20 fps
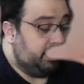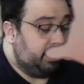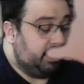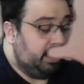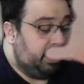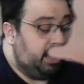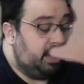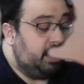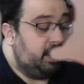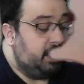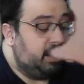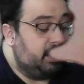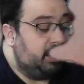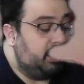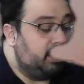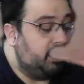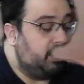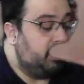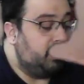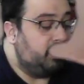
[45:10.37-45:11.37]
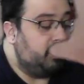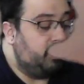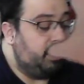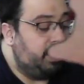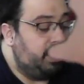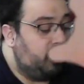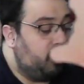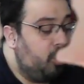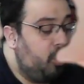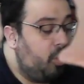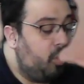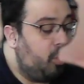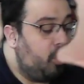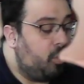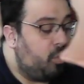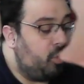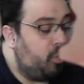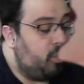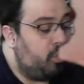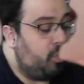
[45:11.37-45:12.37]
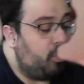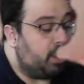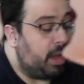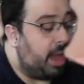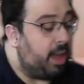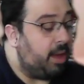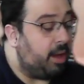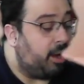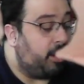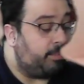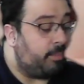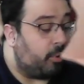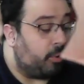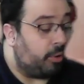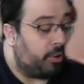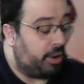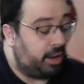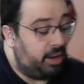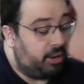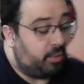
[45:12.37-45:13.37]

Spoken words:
Here we go. Okay, Morty.